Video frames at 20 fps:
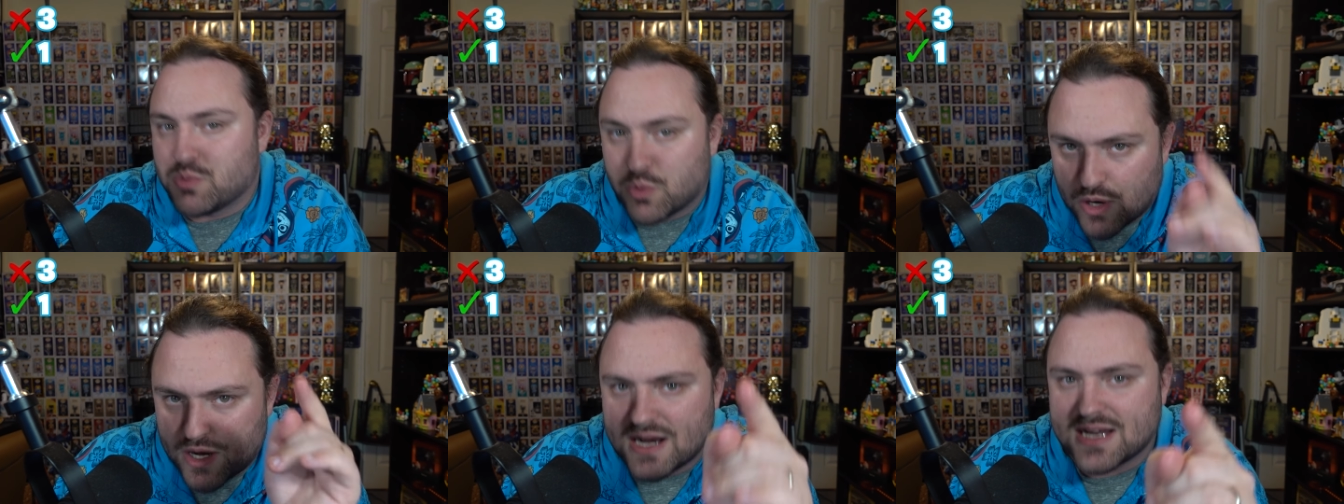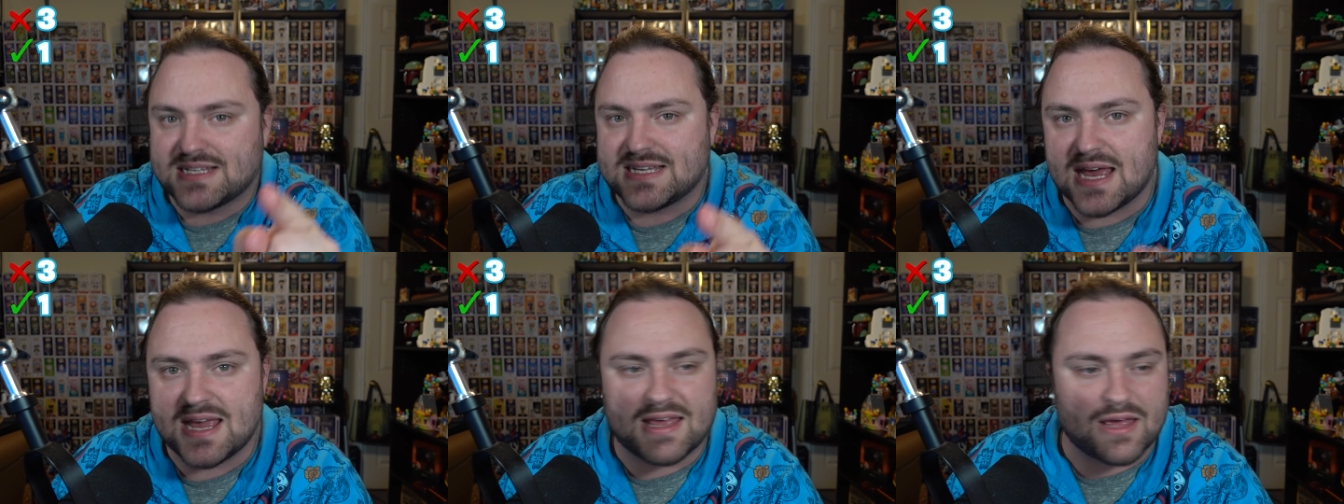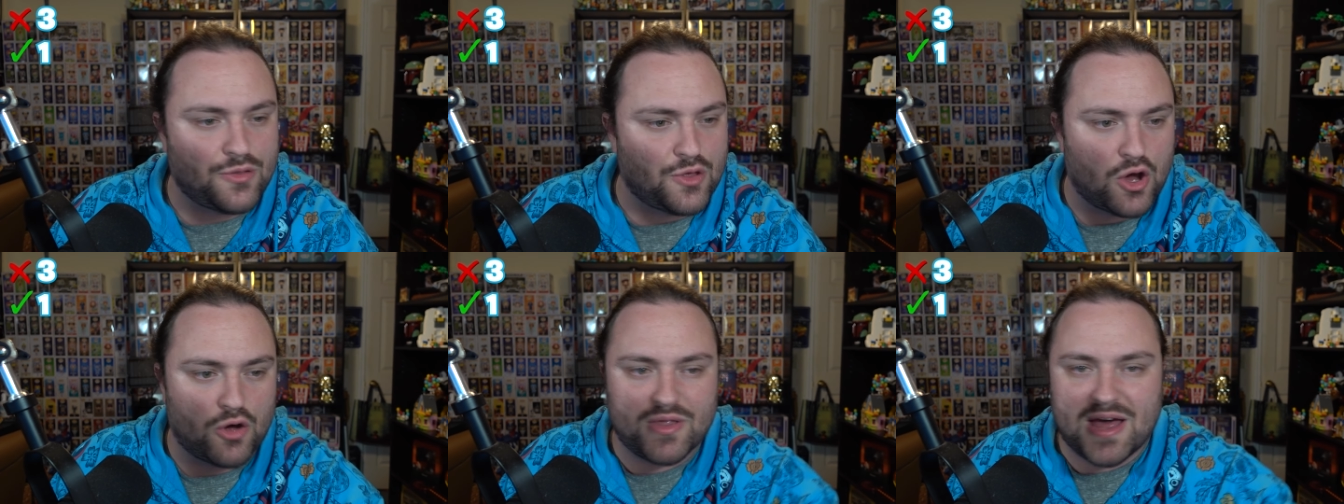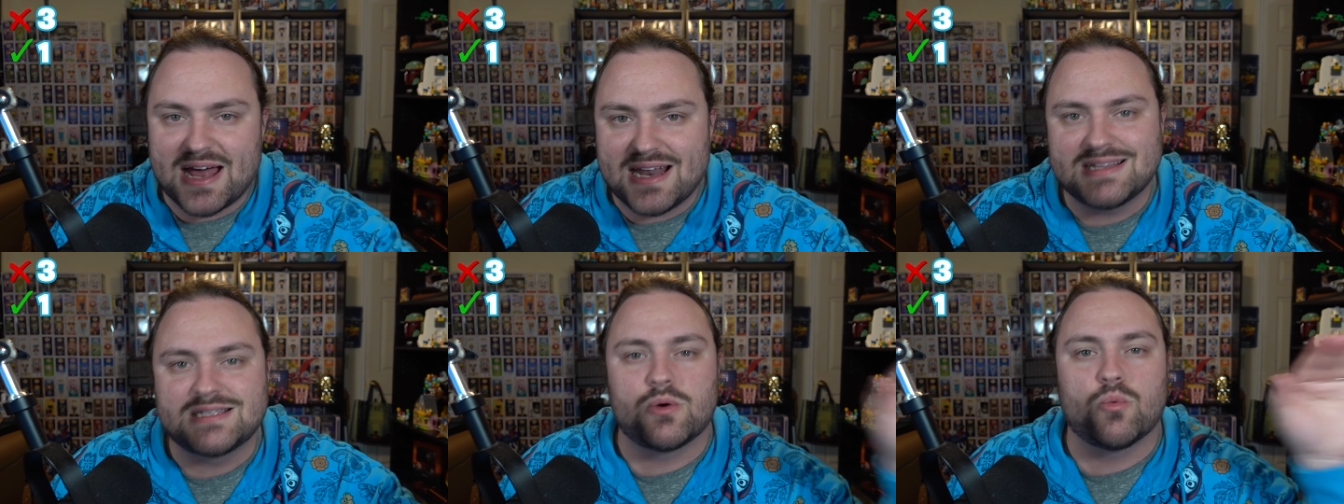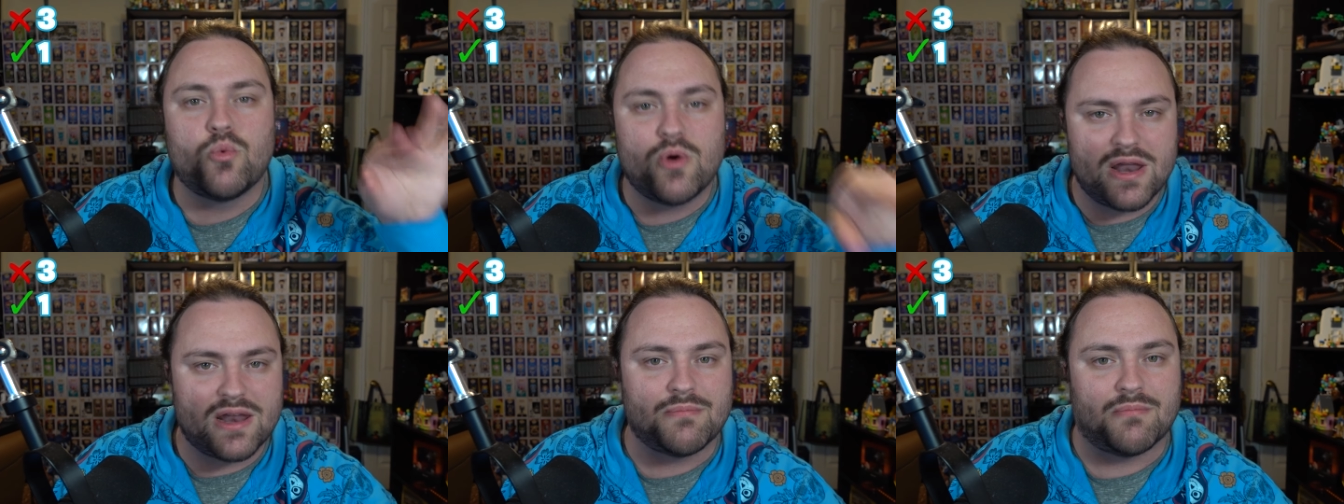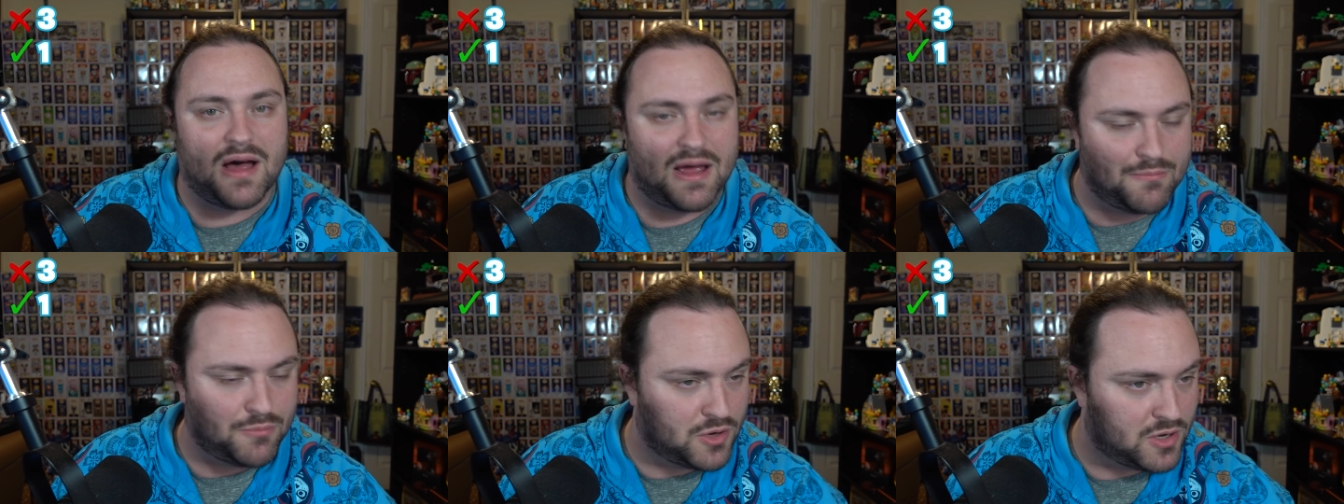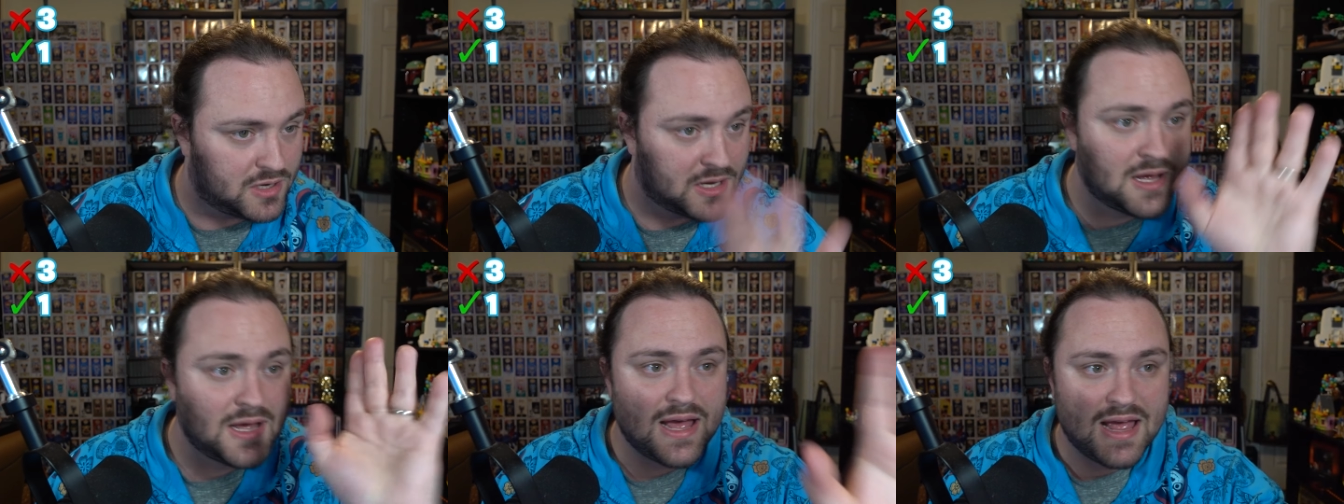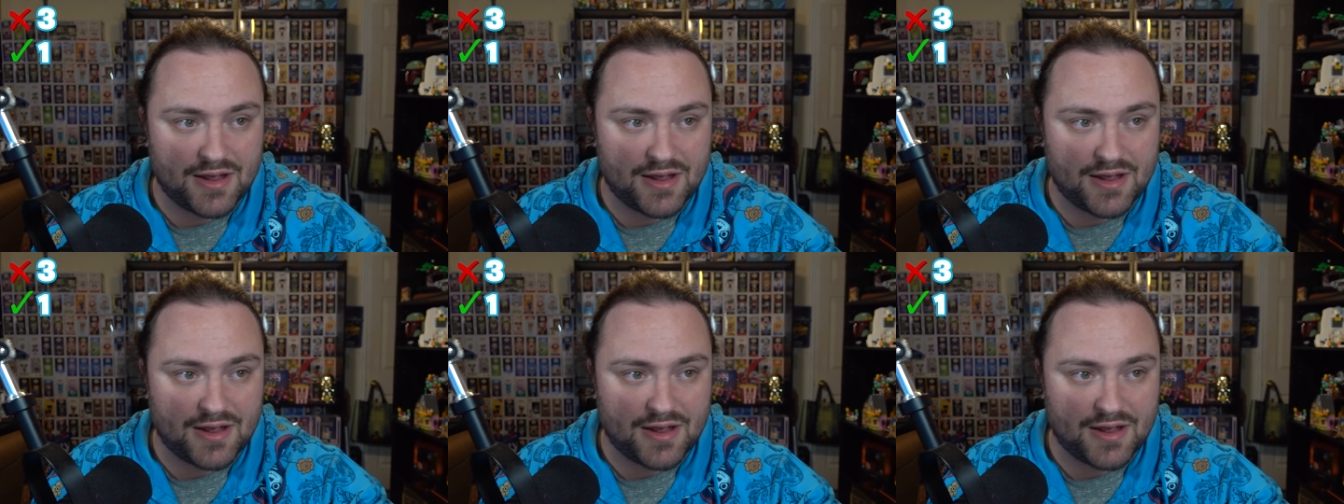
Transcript: We're going to take it though. That is a win in my book.